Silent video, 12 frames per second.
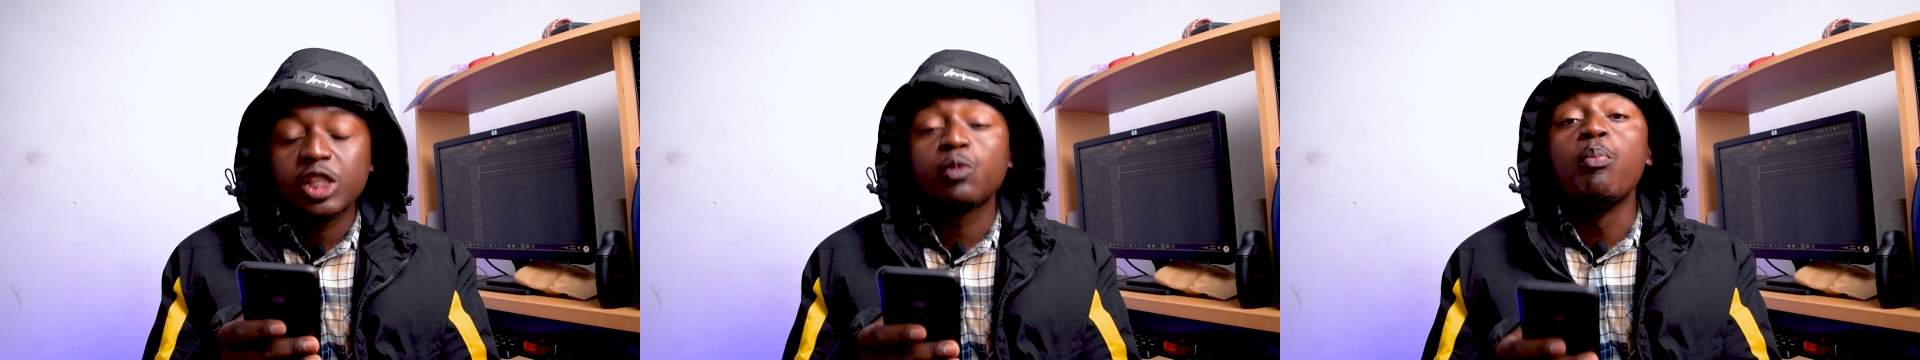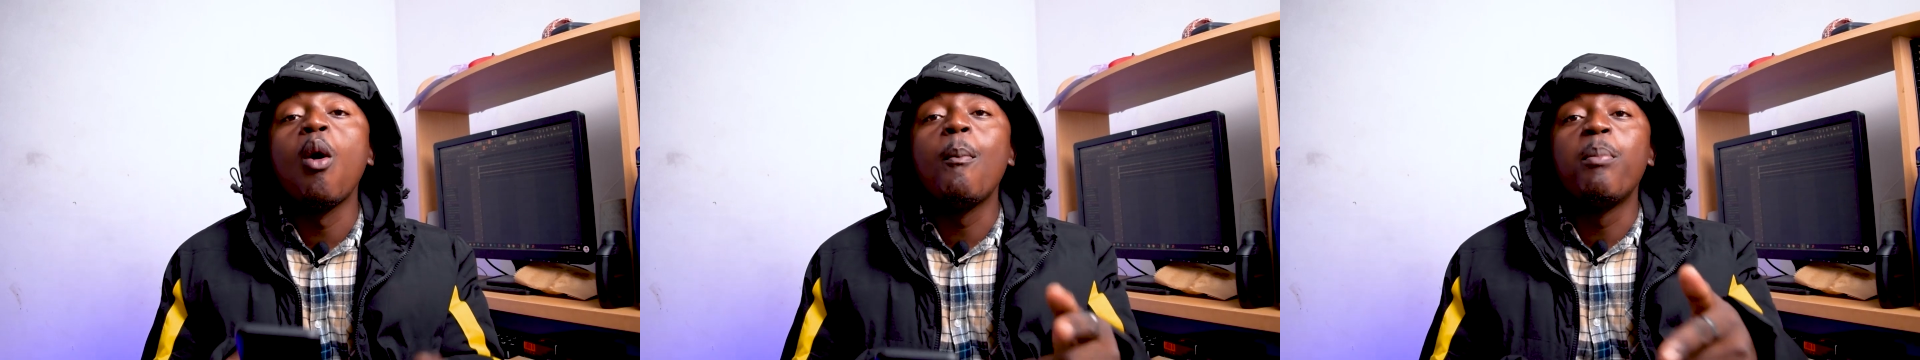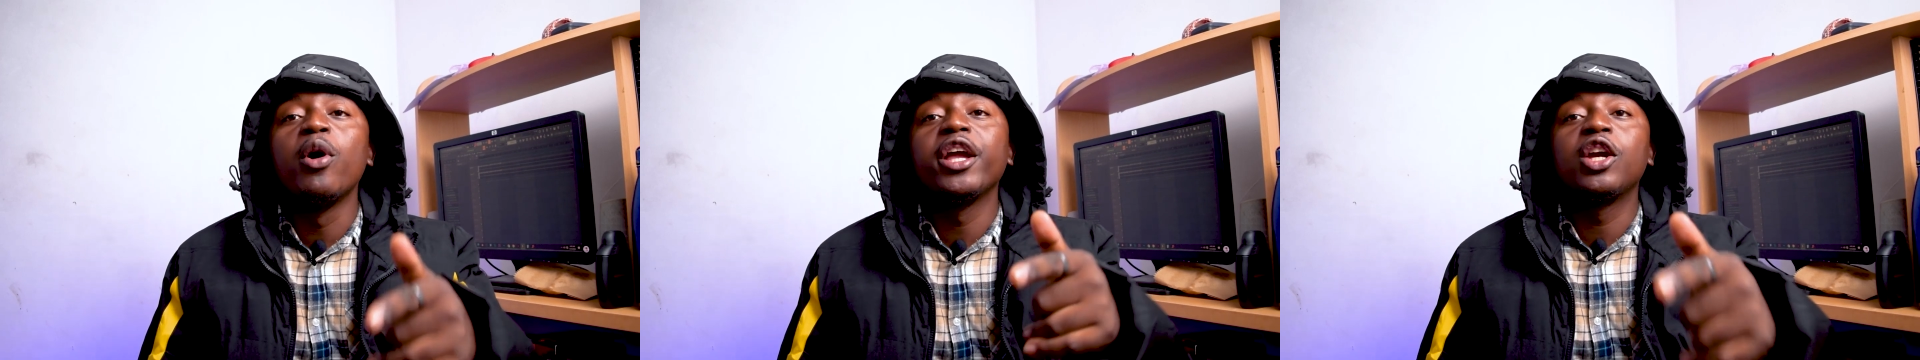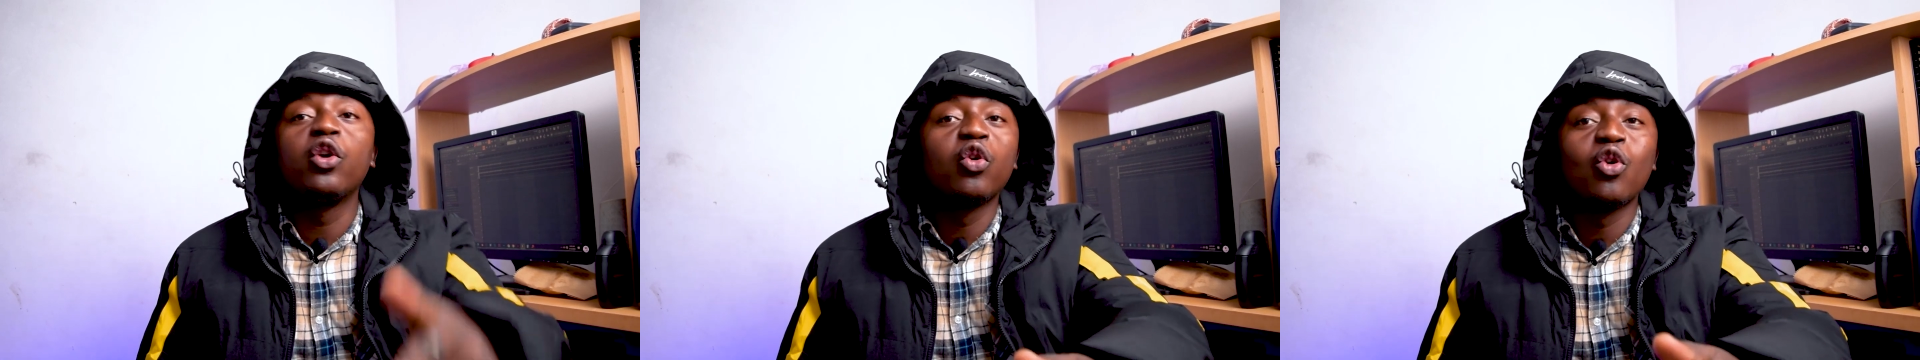Small boy
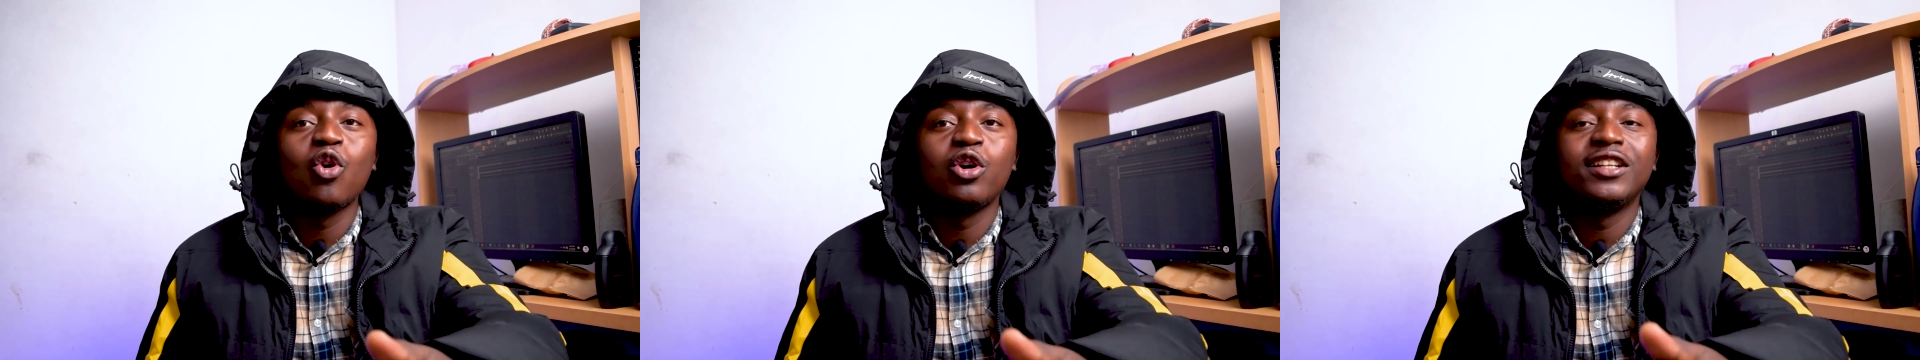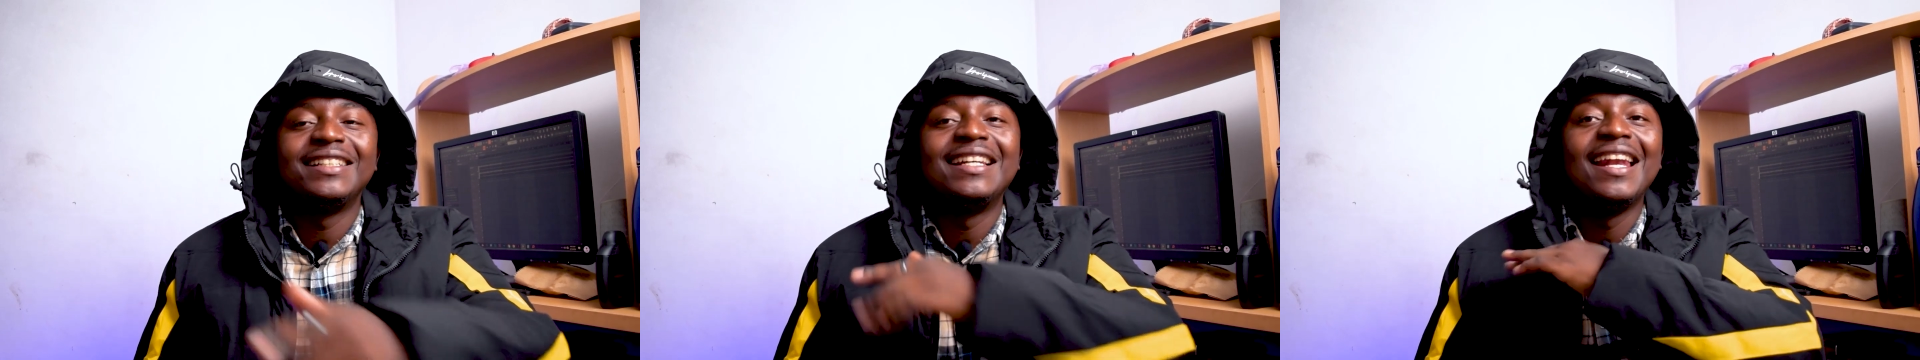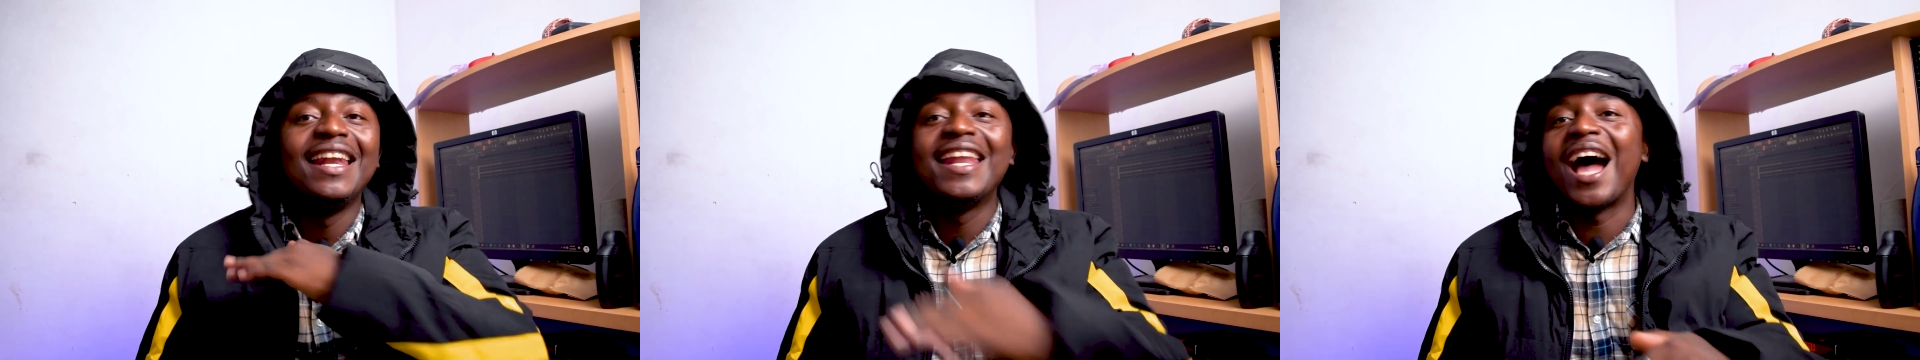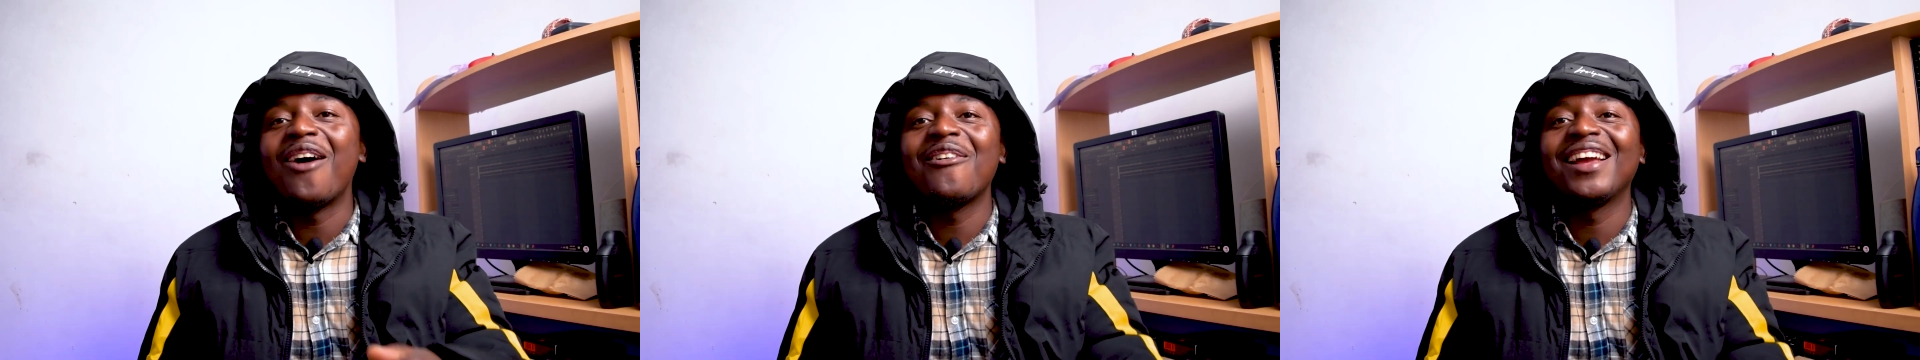grown,
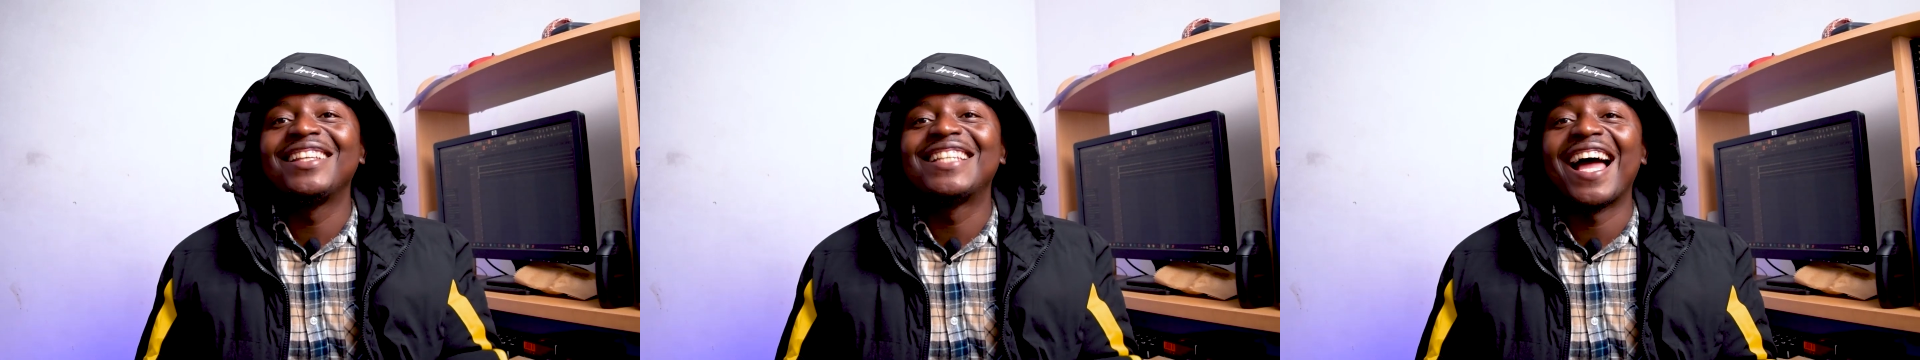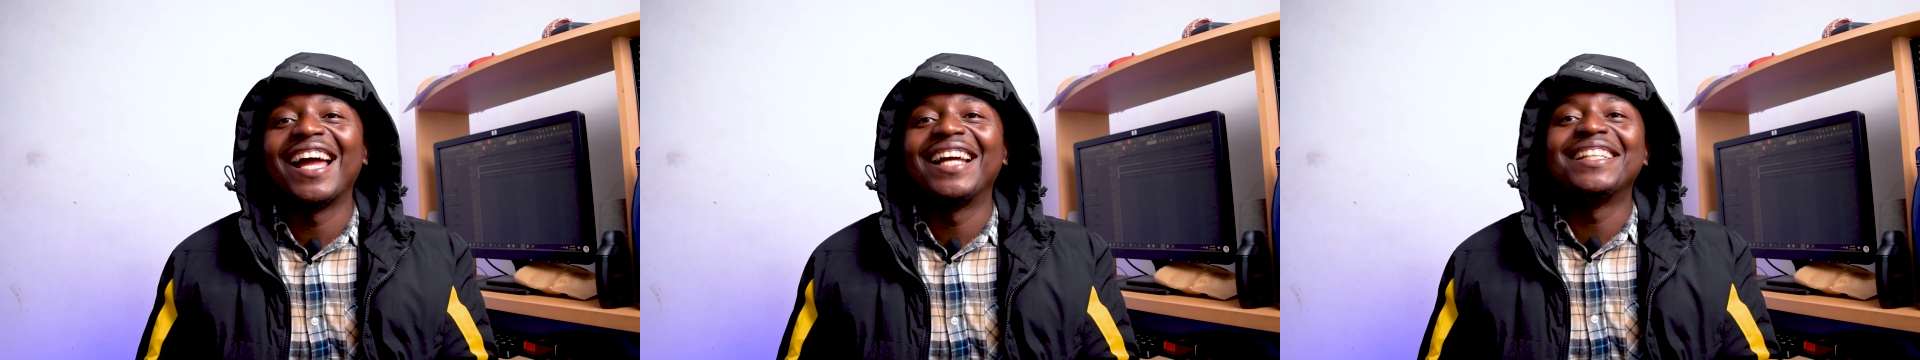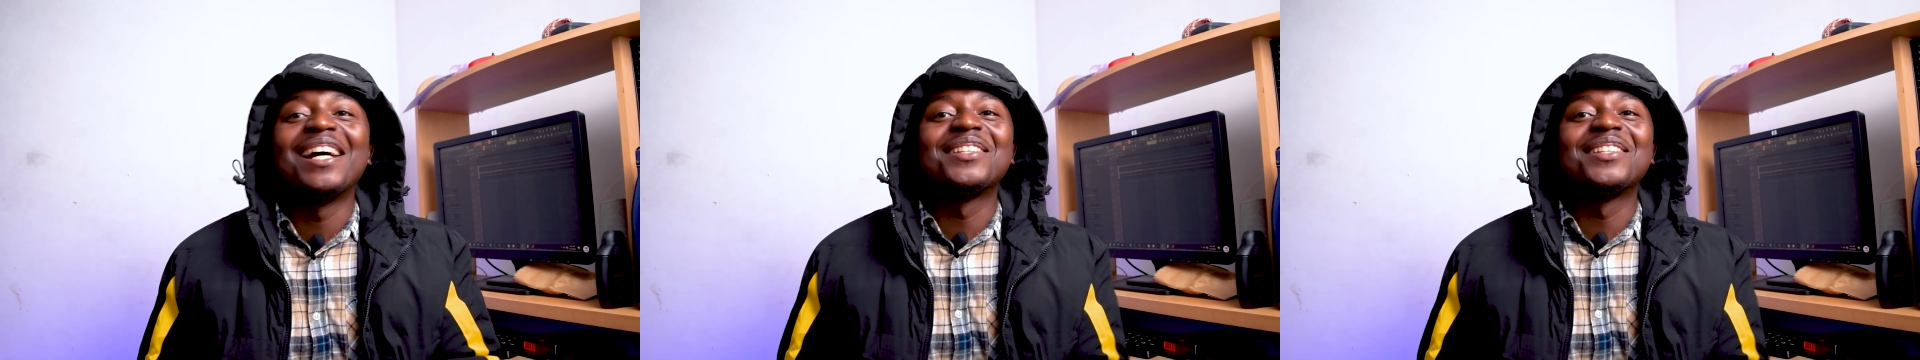now a giant.